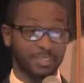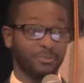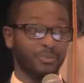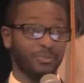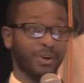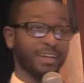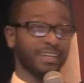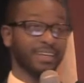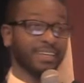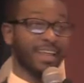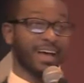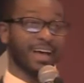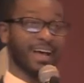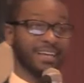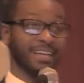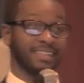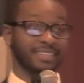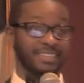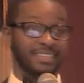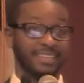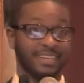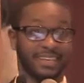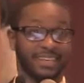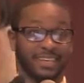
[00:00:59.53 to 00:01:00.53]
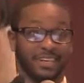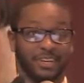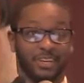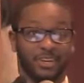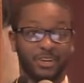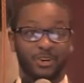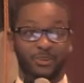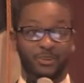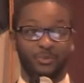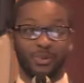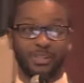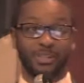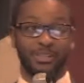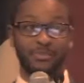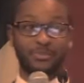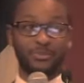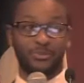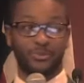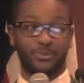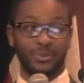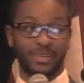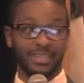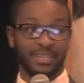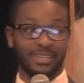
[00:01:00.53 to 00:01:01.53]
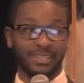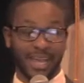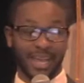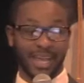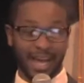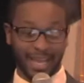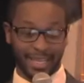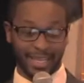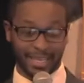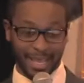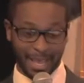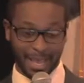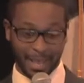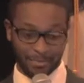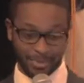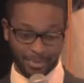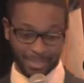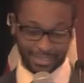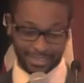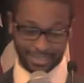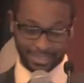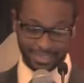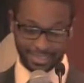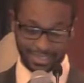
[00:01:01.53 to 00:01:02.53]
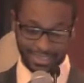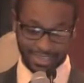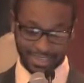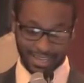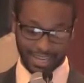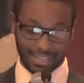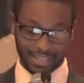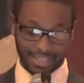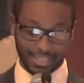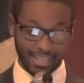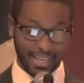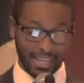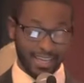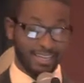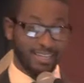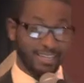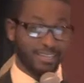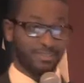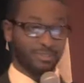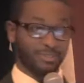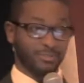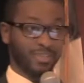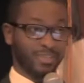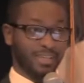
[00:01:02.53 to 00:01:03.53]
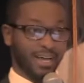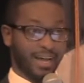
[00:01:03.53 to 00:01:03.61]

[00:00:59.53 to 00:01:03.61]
and recognize really three dynamic ladies, three